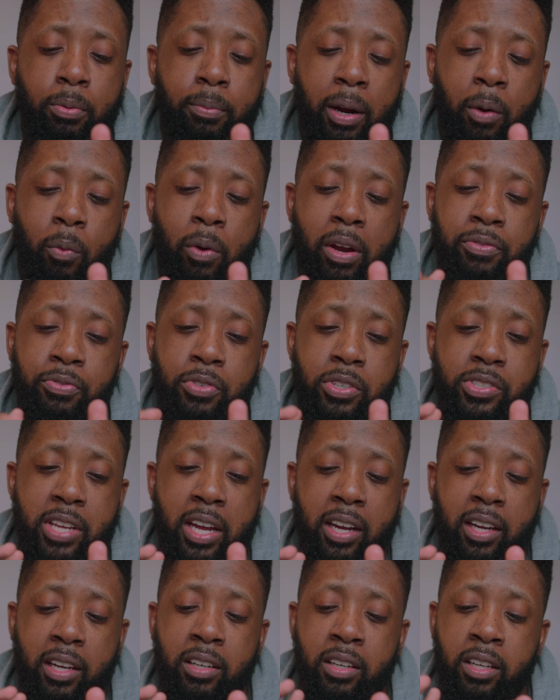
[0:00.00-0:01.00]
wig for a
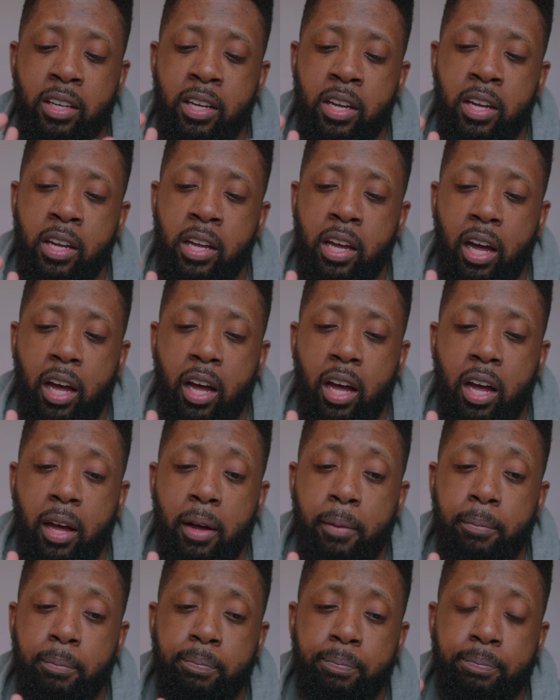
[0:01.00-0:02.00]
second.
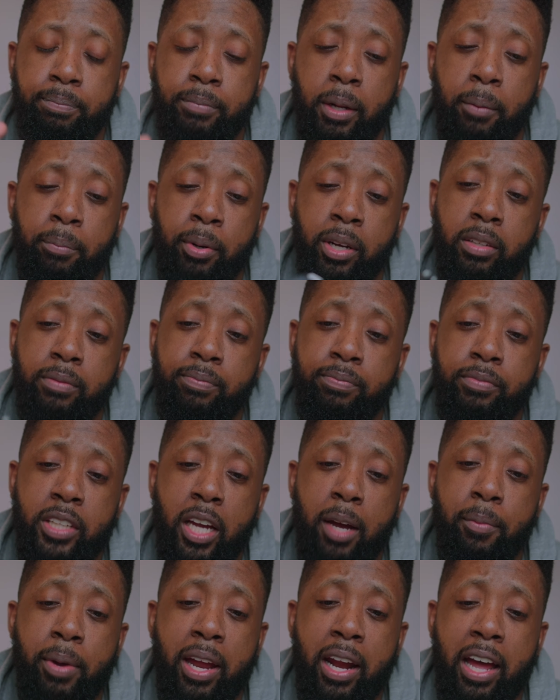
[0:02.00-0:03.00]
But
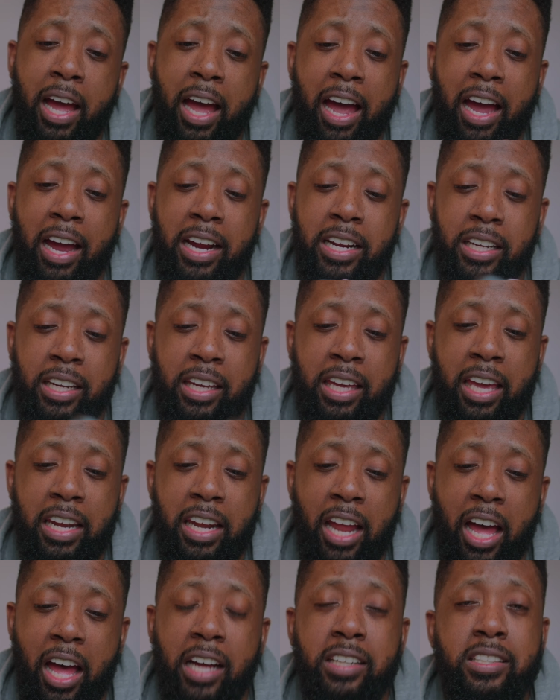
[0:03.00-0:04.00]
yeah, man, I
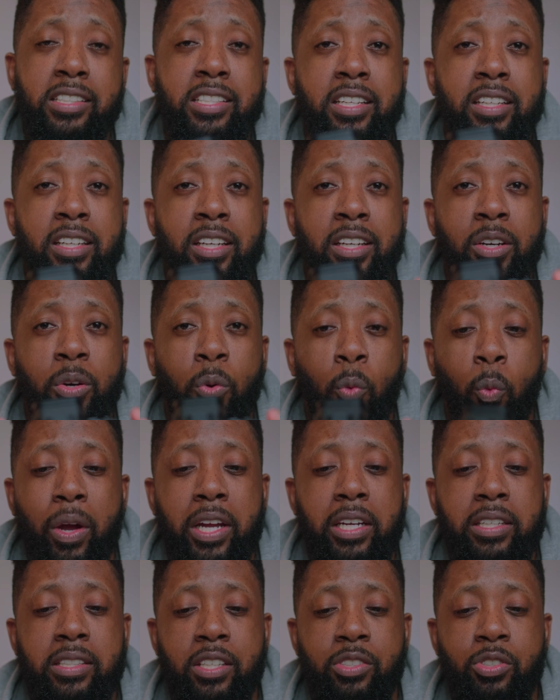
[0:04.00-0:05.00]
cannot
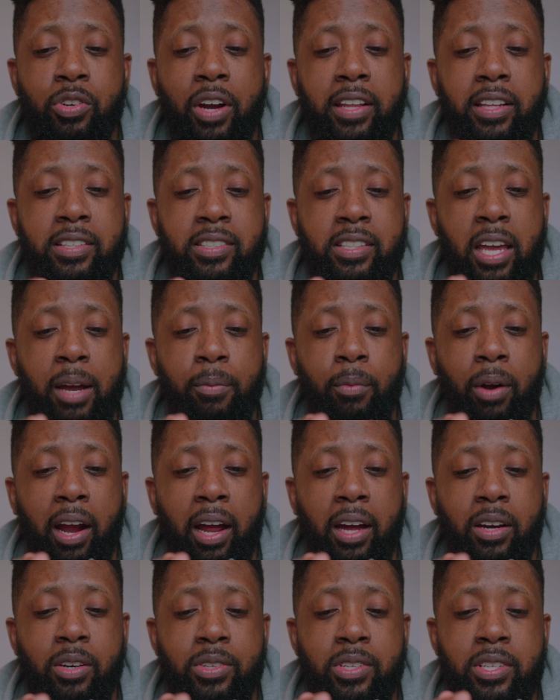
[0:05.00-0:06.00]
wait to try this camera
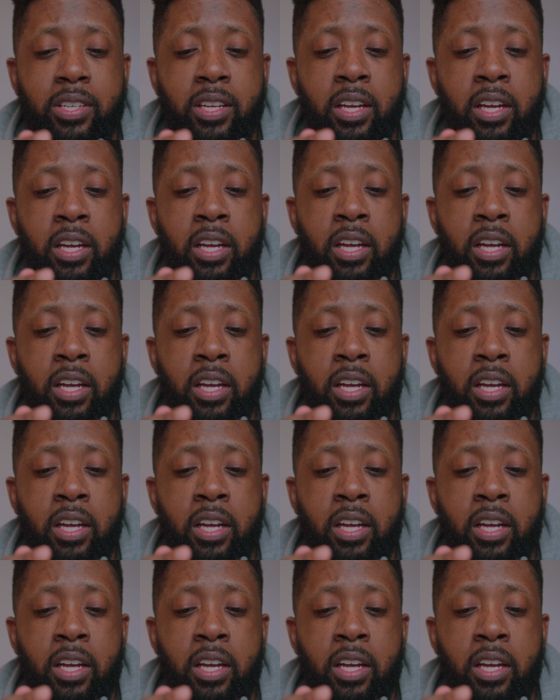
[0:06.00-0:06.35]
out.